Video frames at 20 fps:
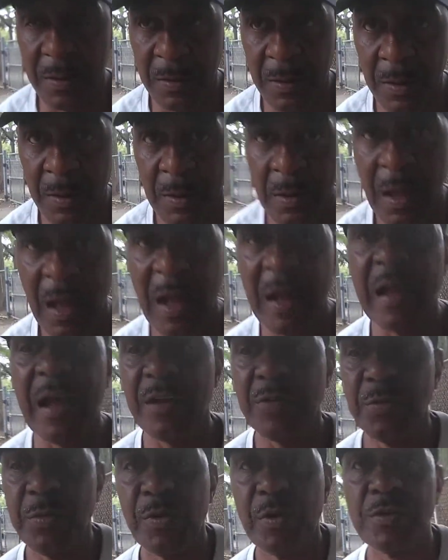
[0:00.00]
Okay. I
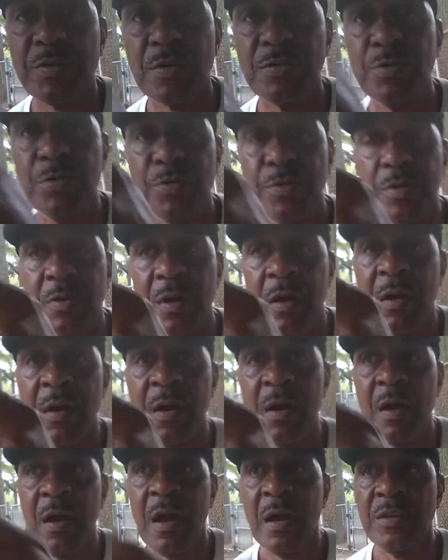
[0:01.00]
got you, boss, because you're doing
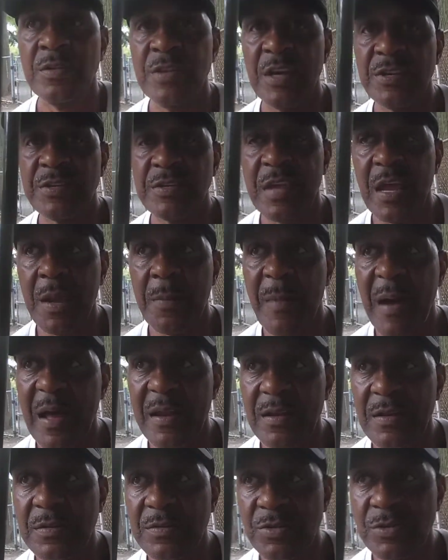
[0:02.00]
it. Just came out
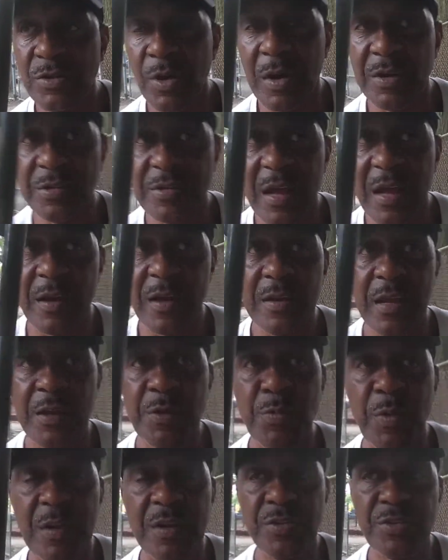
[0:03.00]
of Georgetown, yeah,
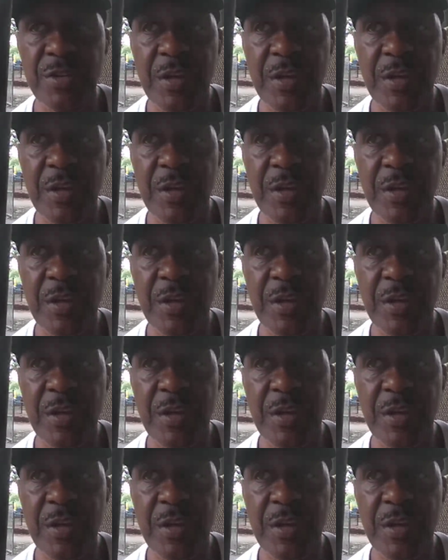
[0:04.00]
he won the